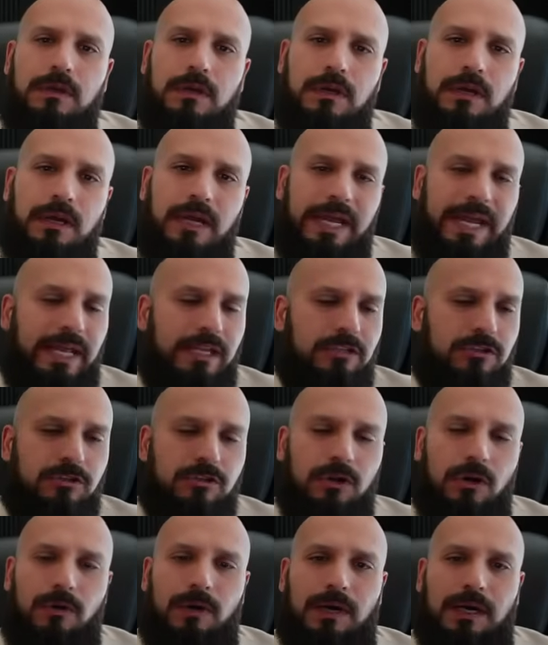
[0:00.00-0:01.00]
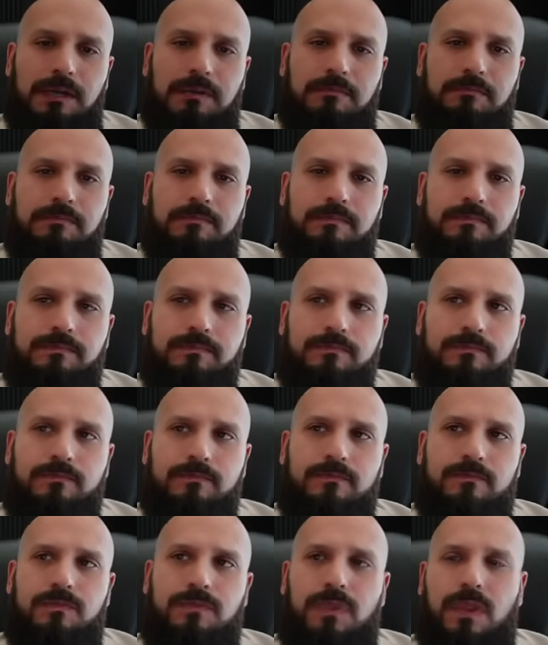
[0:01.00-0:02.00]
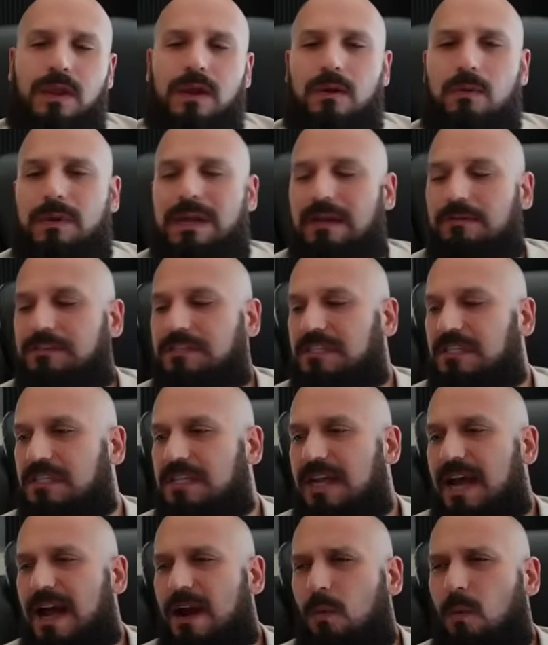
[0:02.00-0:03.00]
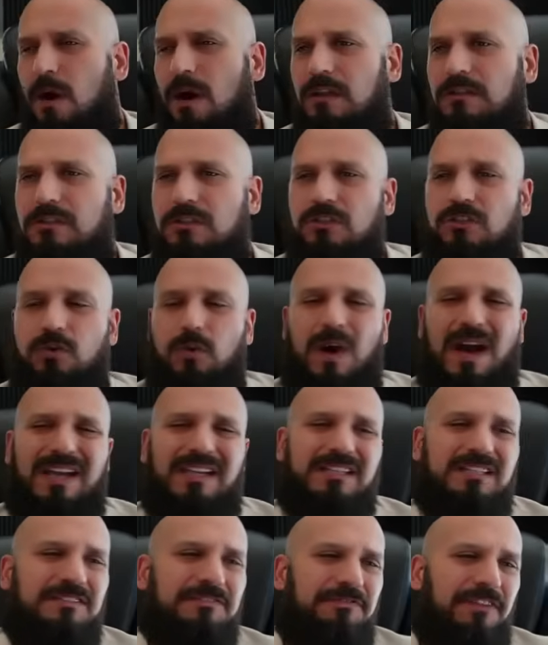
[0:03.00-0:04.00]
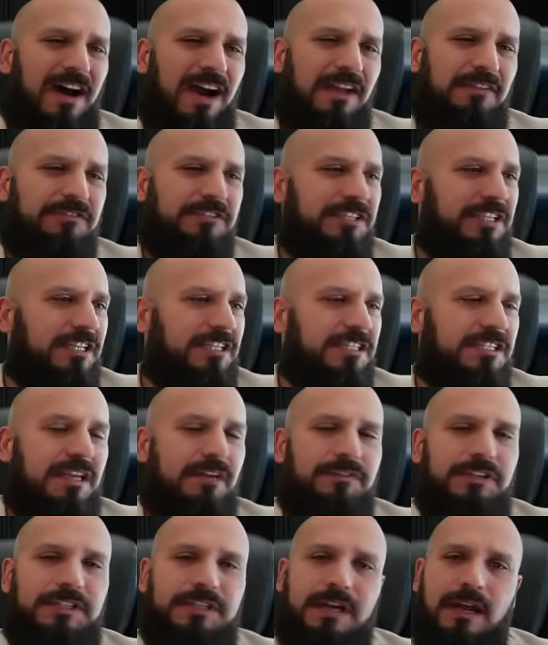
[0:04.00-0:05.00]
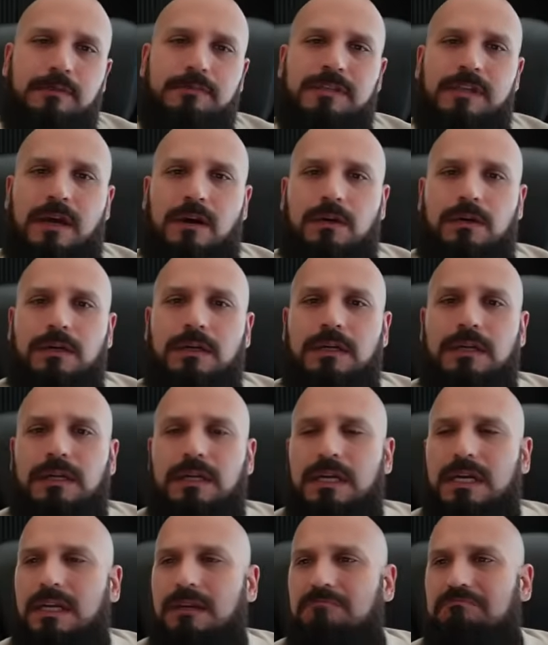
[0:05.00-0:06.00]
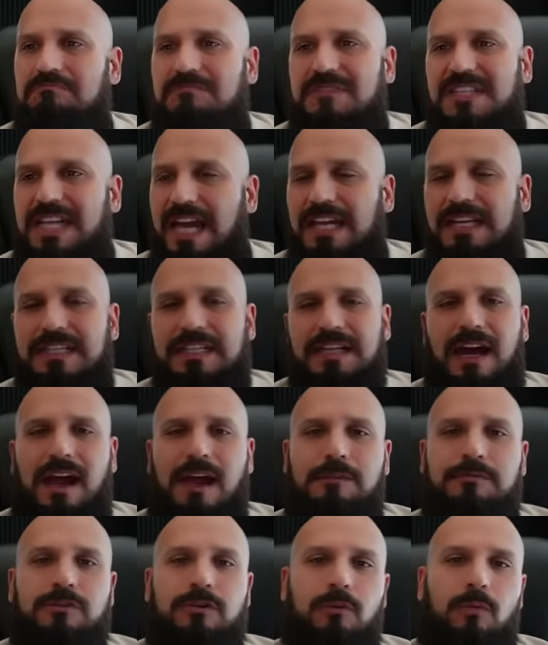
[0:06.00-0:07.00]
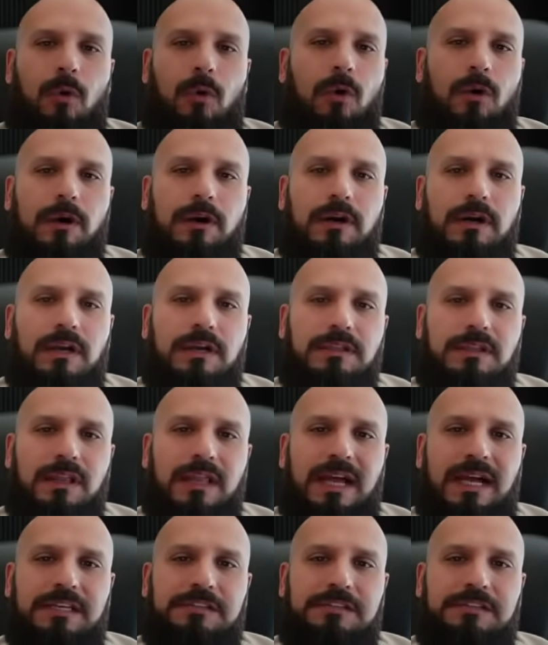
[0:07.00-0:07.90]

and so on. And we have seen not once, twice, 5, 6, 7 times now, 10 times or more in the last